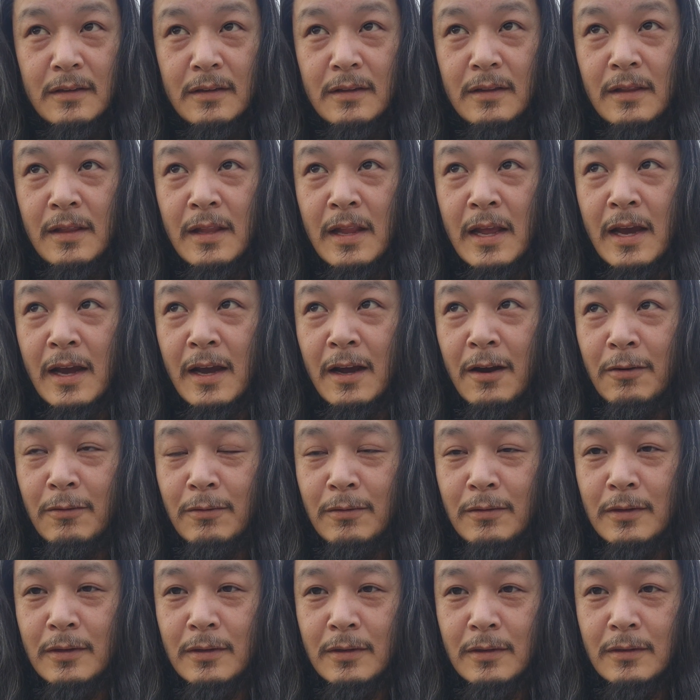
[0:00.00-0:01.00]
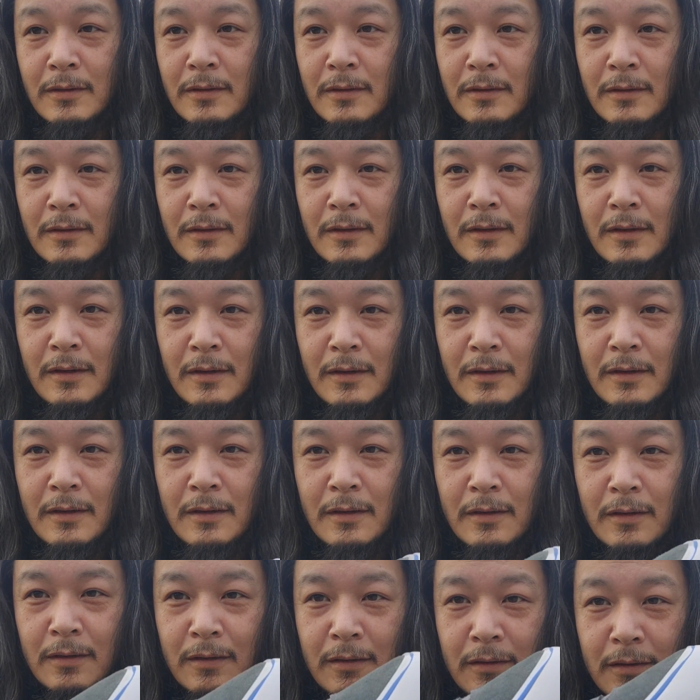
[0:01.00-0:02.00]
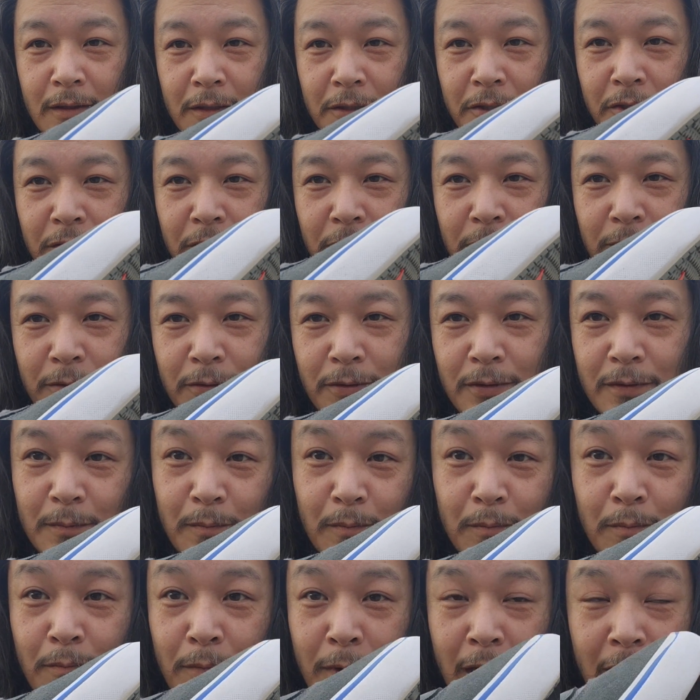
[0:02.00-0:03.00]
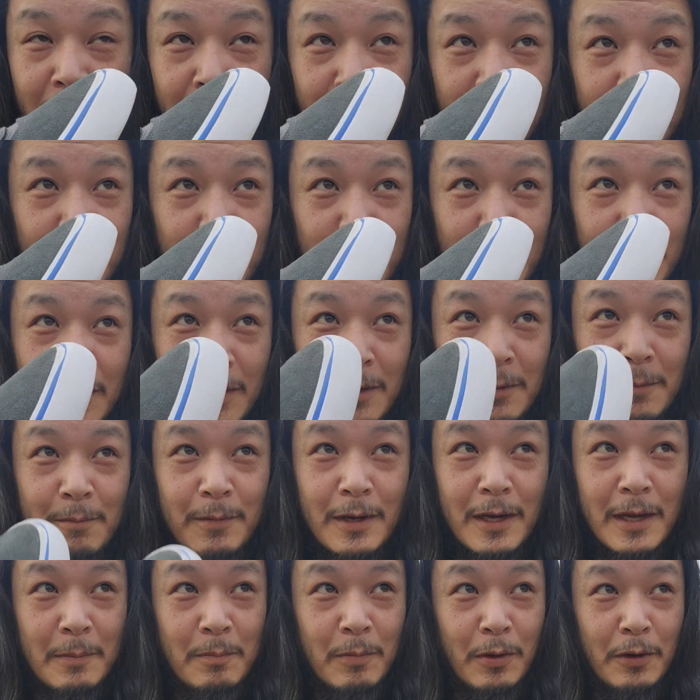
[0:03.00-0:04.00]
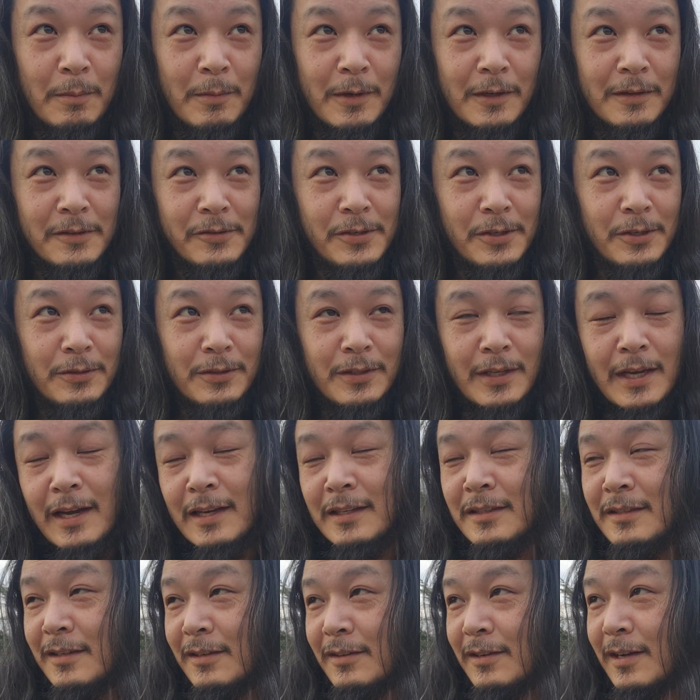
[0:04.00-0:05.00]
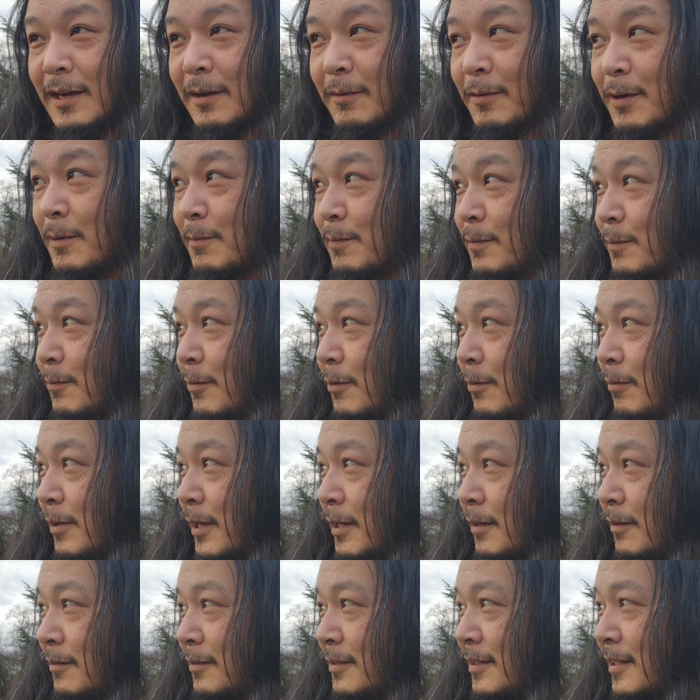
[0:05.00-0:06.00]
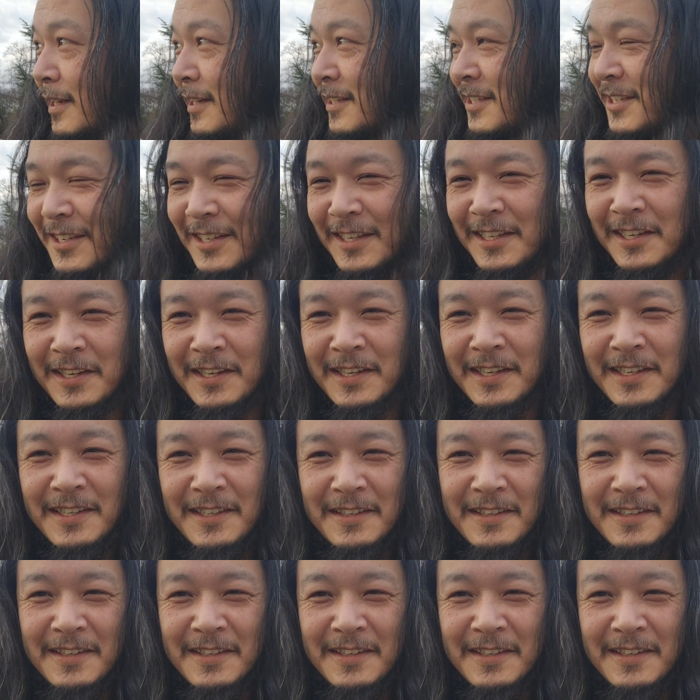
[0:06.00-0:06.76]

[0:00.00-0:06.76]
now the shoes might become my permanent shoes. I still have a couple more Reynolds actually.